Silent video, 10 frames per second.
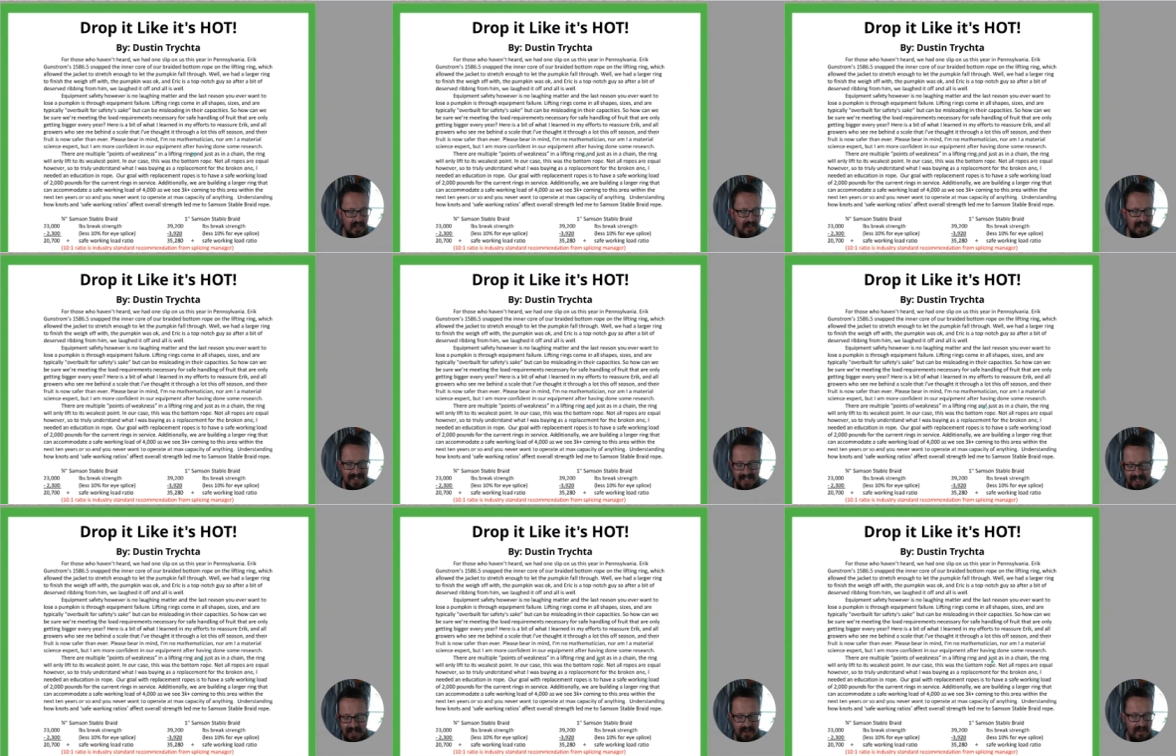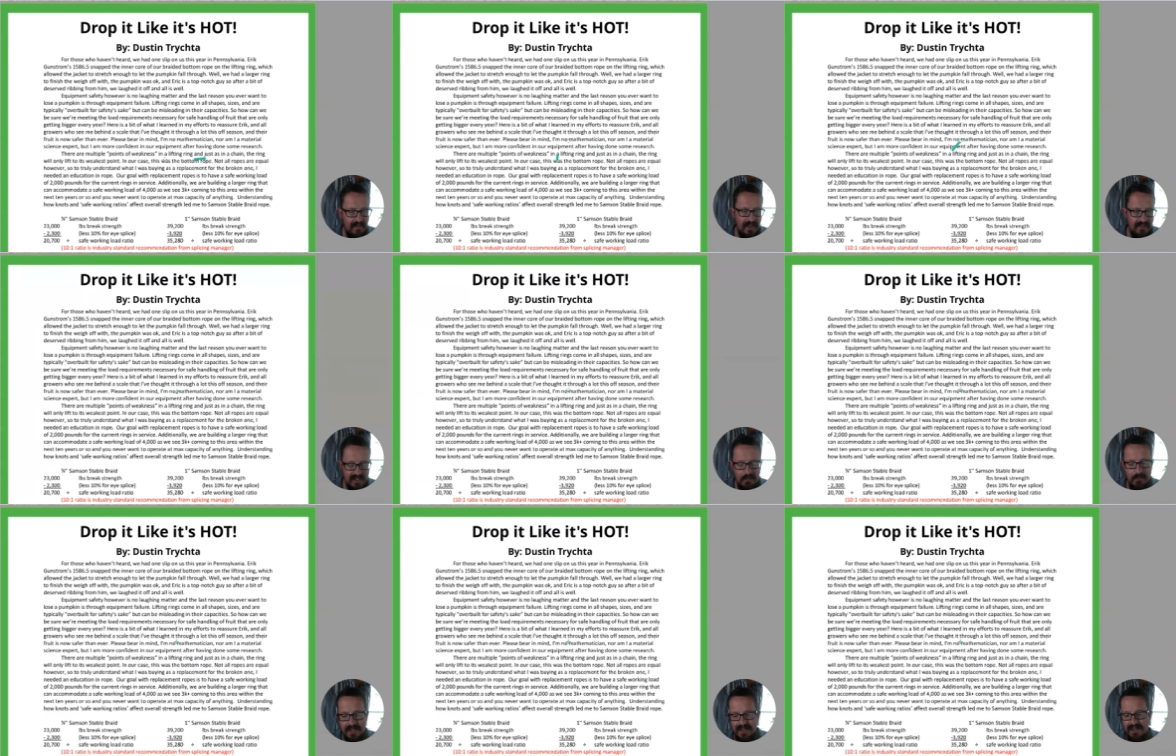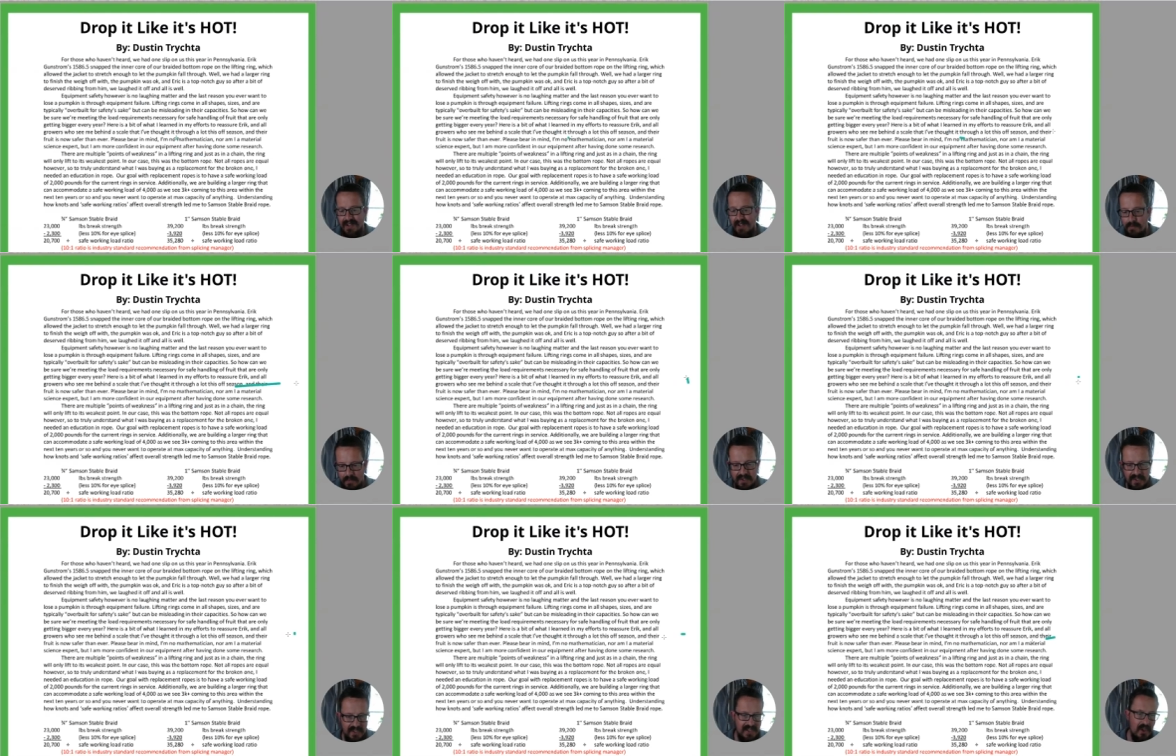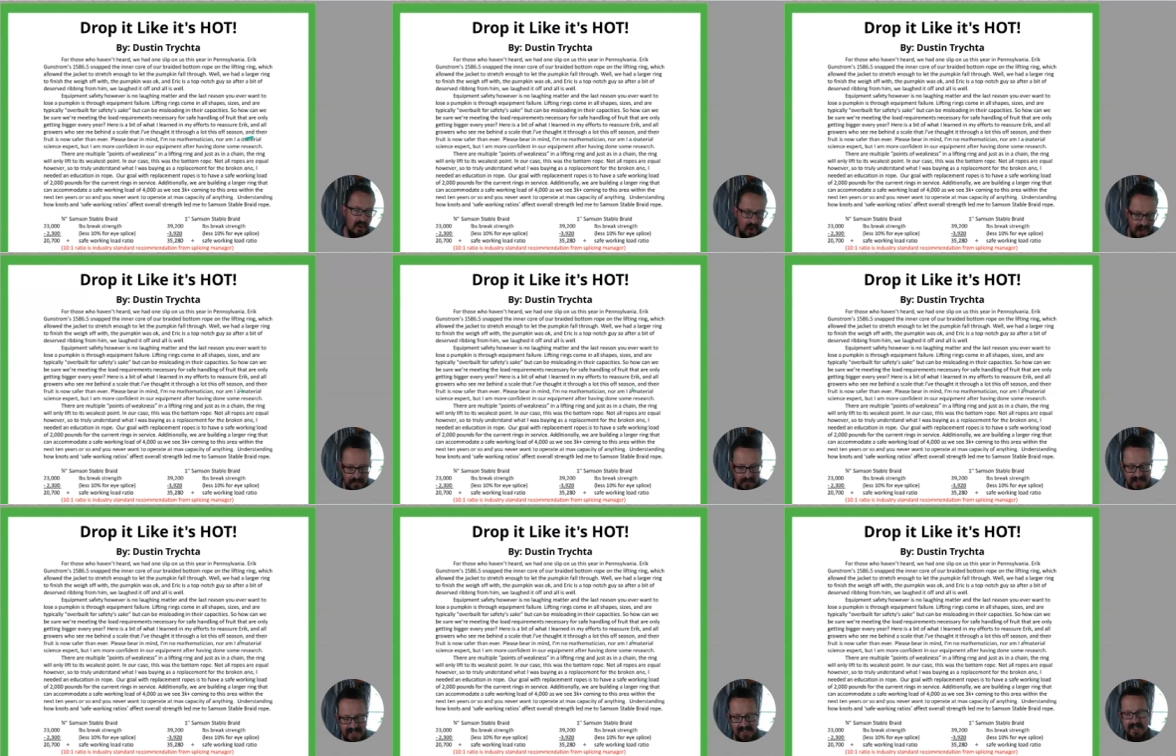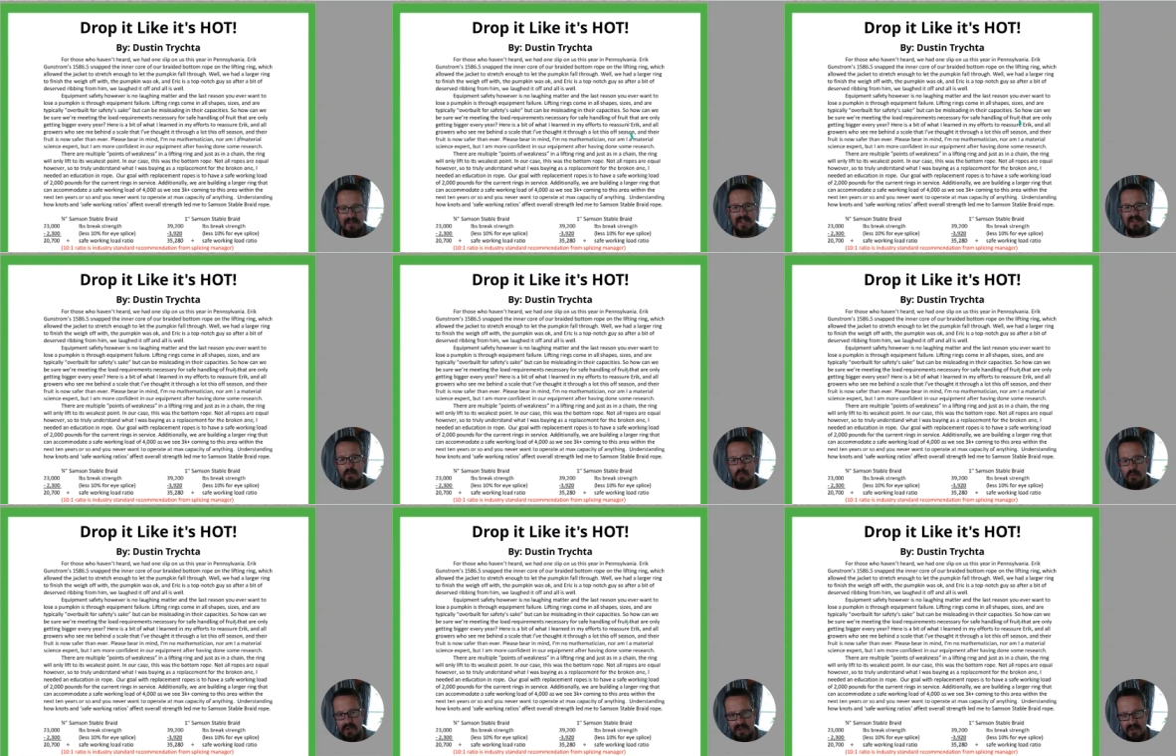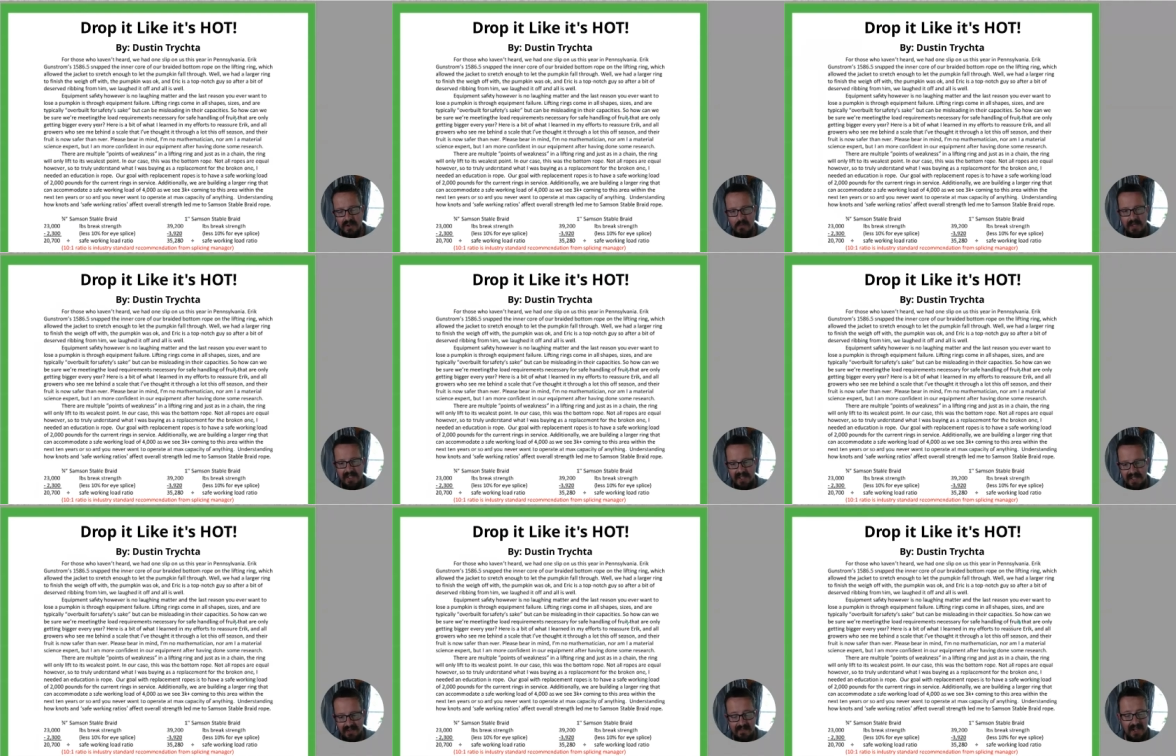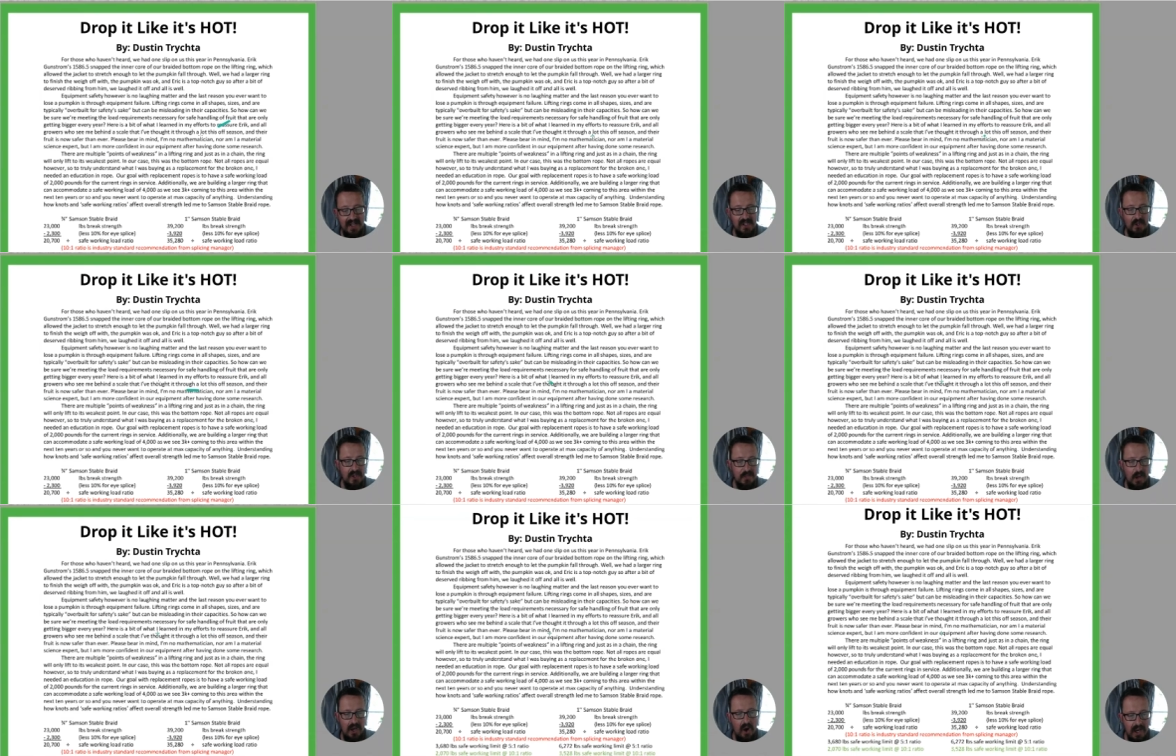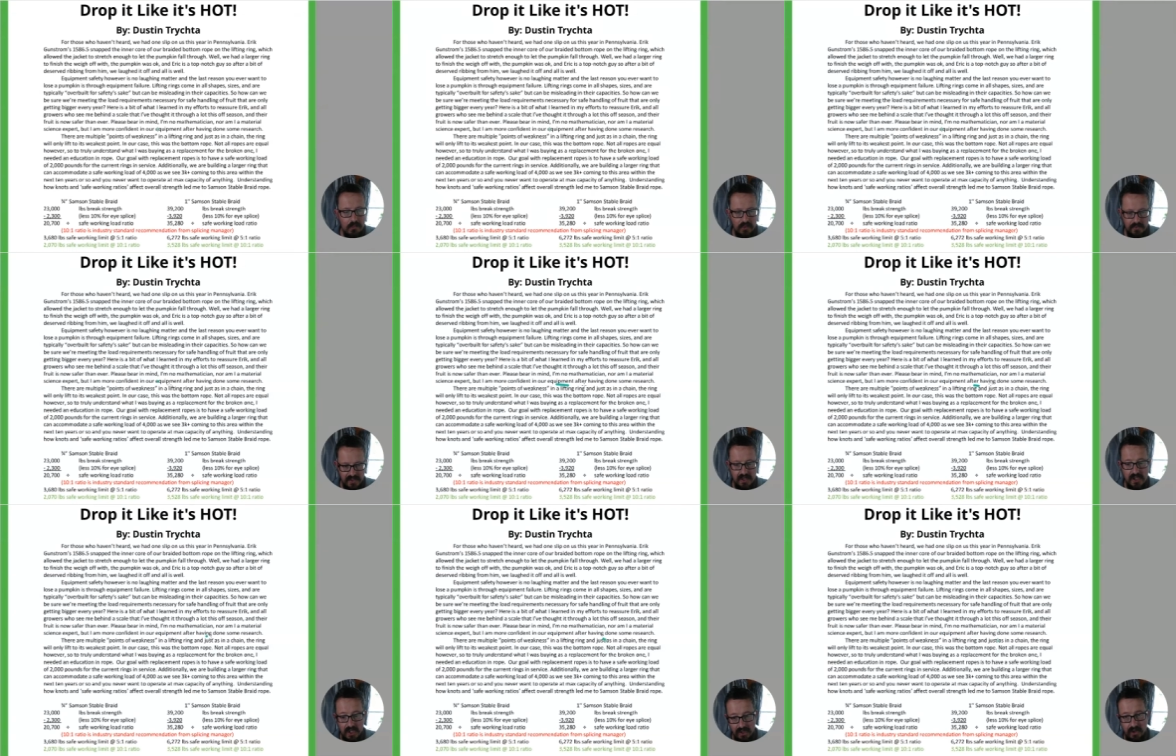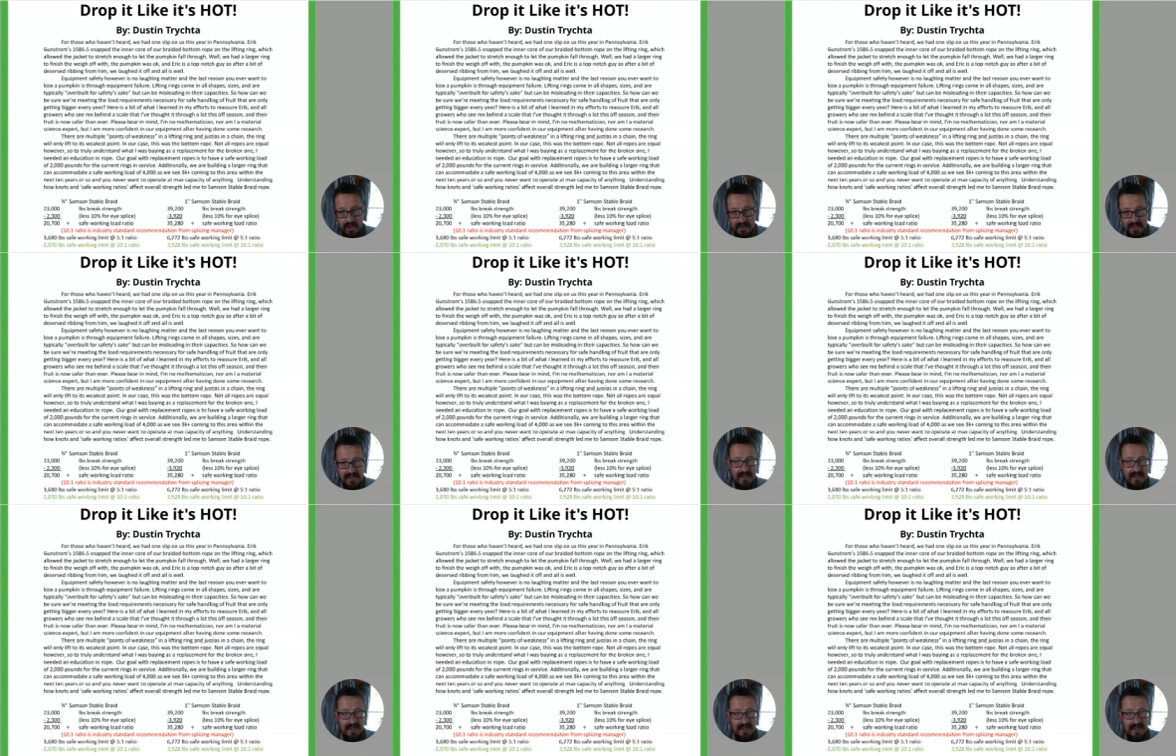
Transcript: Again, they've submitted an image that's not high res, so it doesn't work on PDF. It actually hurts my eyeballs to look at this.